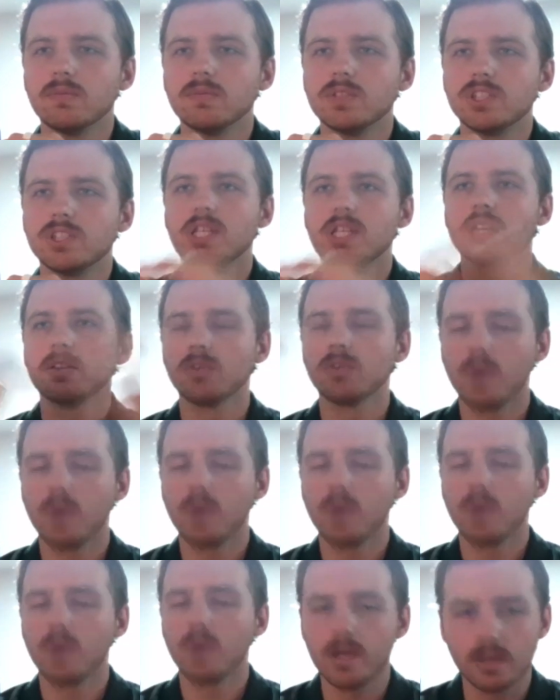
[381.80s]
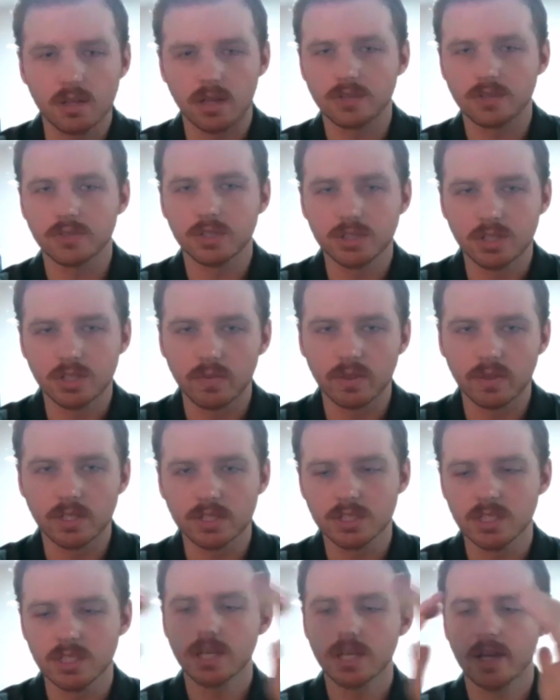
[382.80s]
seeing the way the country is going,
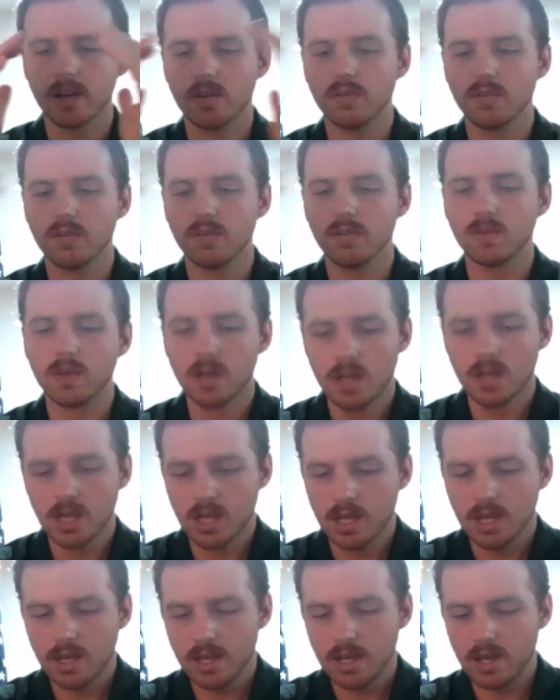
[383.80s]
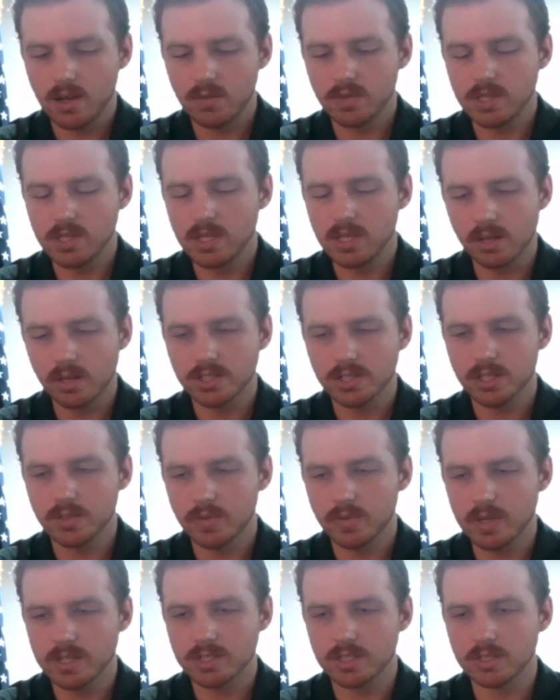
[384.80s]
seeing how the younger
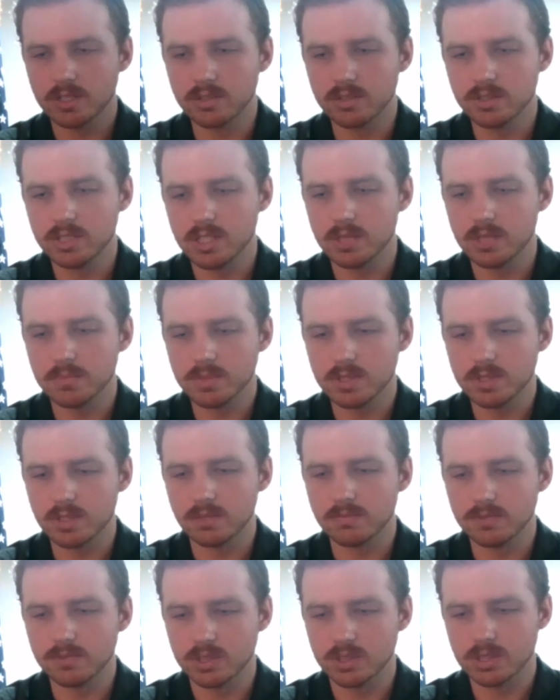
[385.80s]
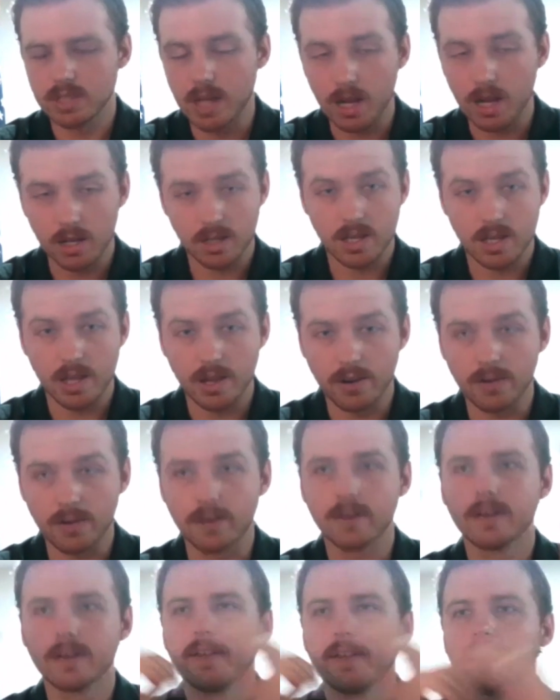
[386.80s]
generation seems to just not
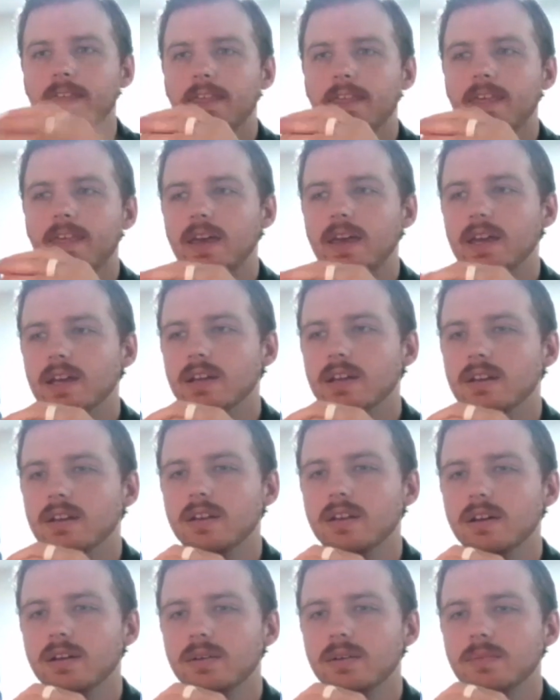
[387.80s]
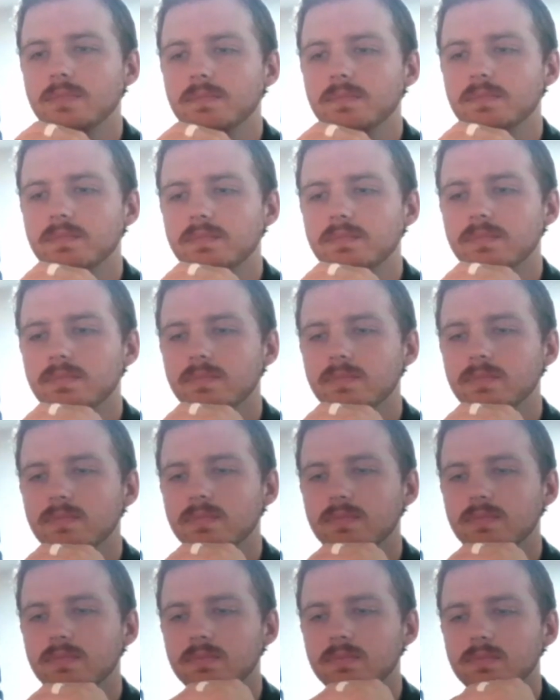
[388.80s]
care, and
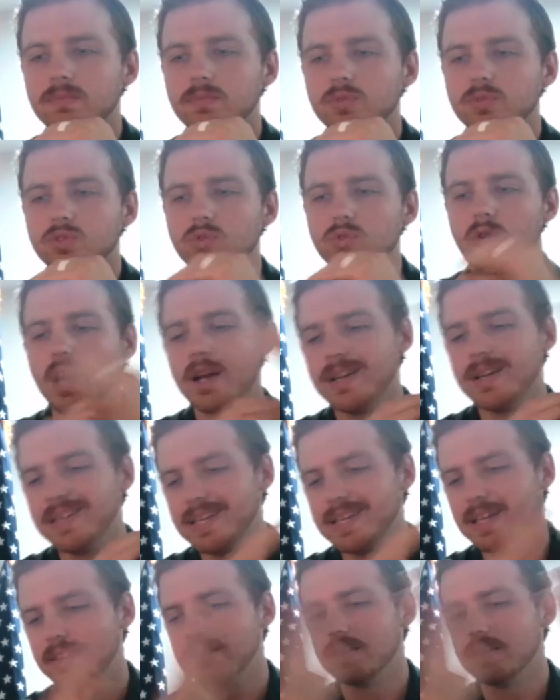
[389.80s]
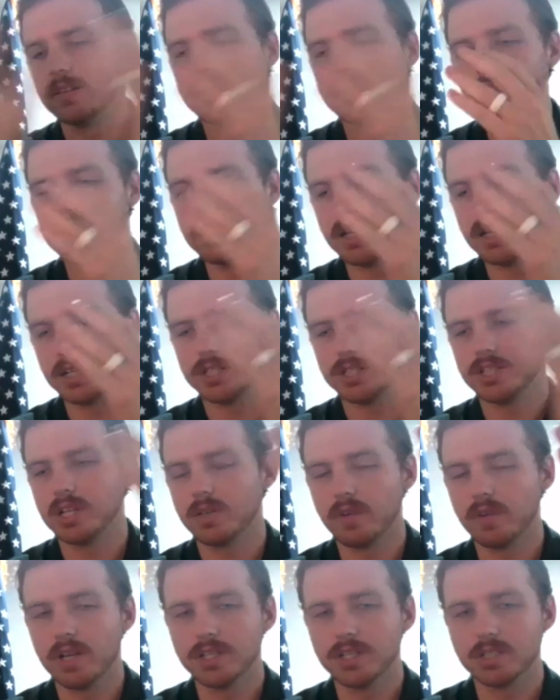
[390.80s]
trying to get the next
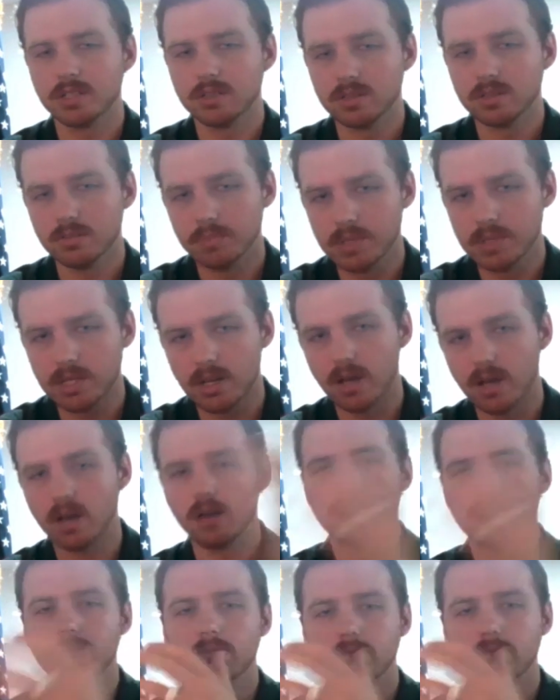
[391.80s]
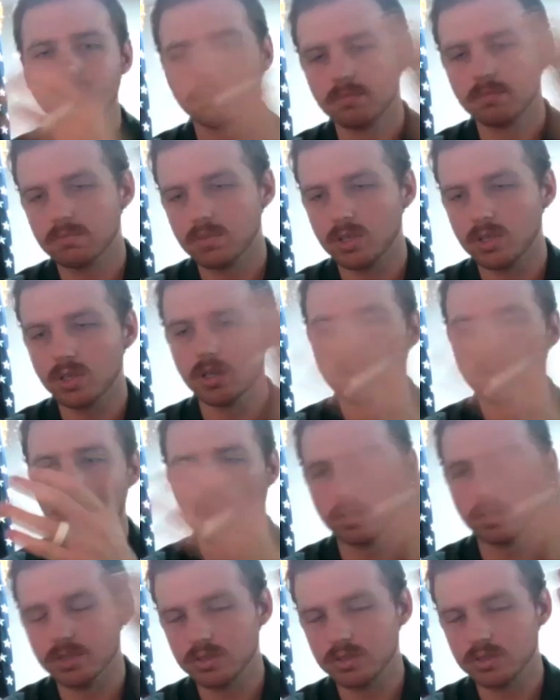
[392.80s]
generation to become
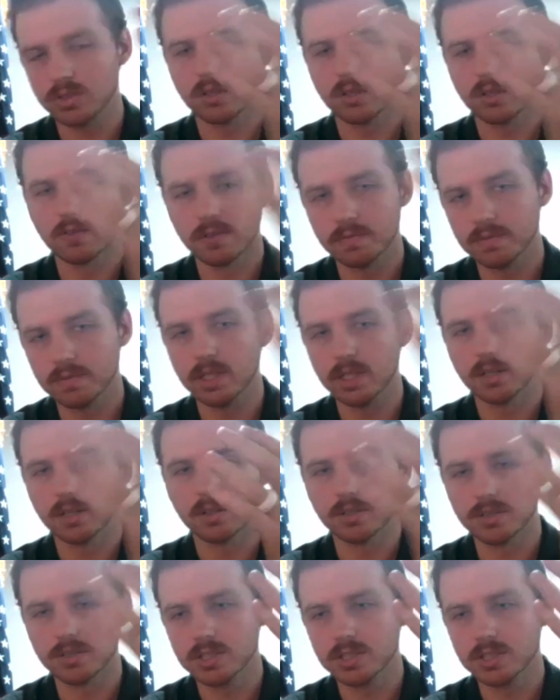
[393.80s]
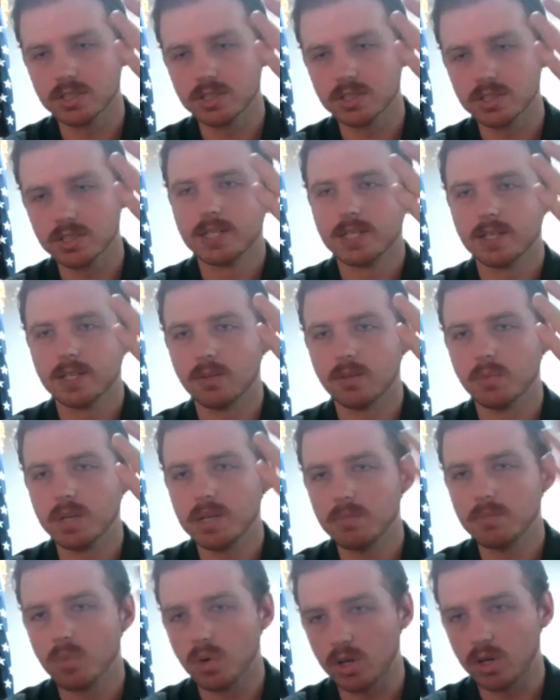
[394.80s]
good conservative leaders. We
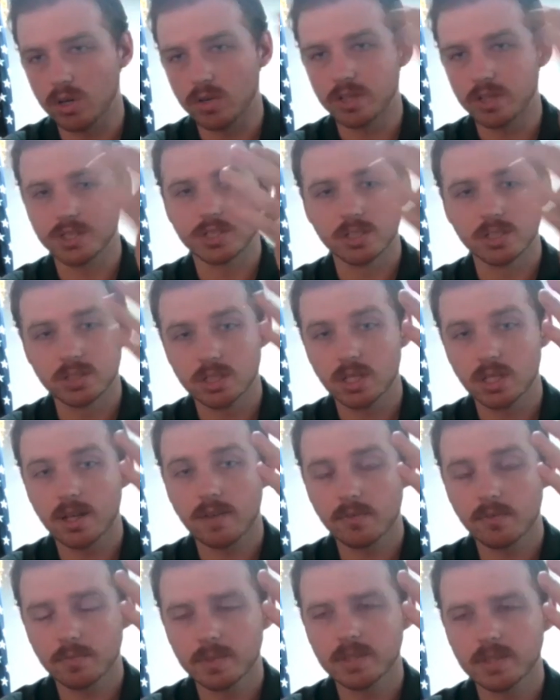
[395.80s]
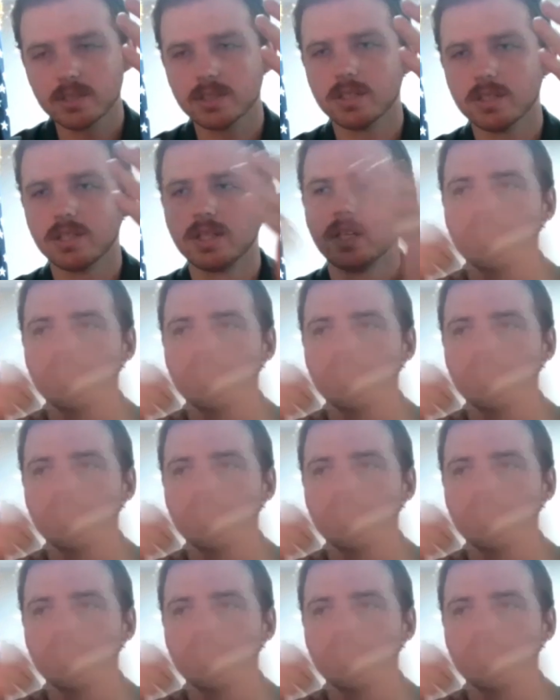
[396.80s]
need more Christians in government.